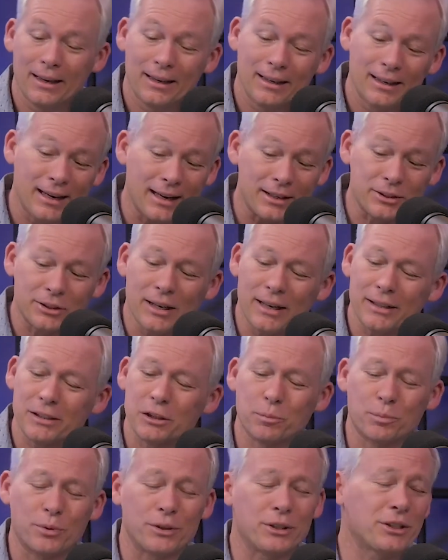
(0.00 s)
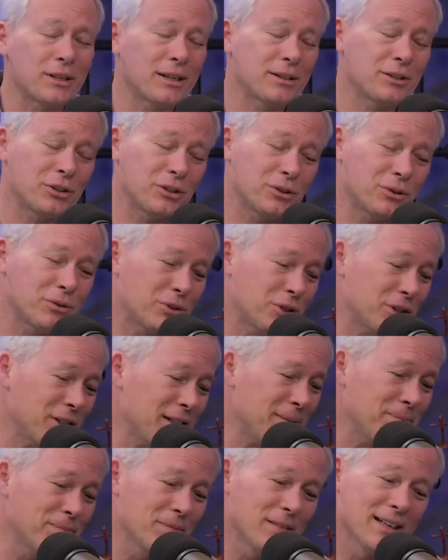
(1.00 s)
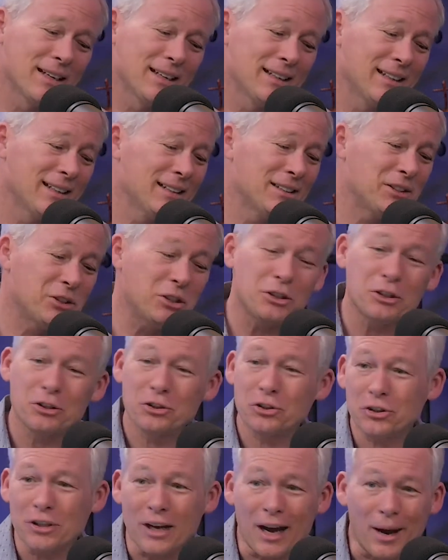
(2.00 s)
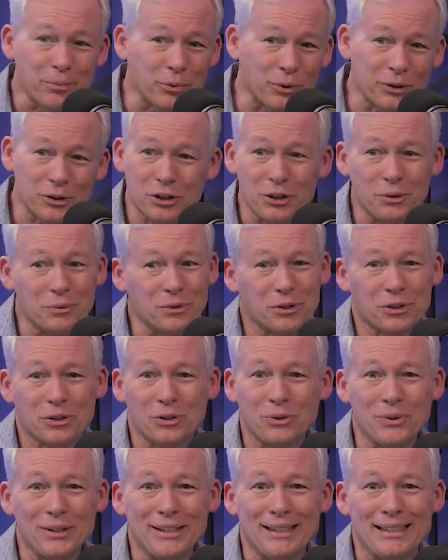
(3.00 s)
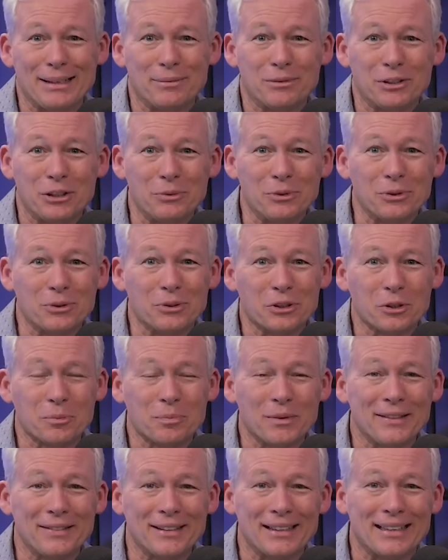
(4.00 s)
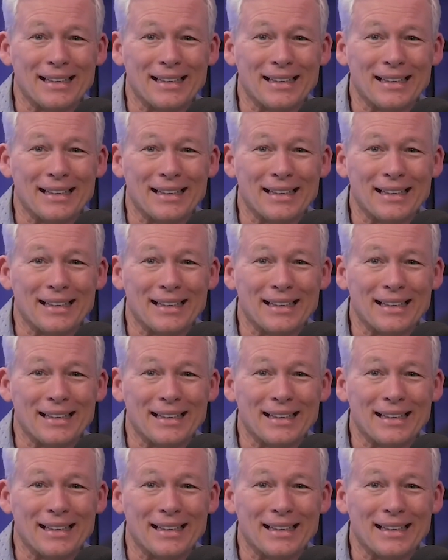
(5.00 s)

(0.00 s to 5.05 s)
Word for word: And Ashley, I just appreciate you. Mm. She she just stopped what she was doing. I mean, she was going to spend the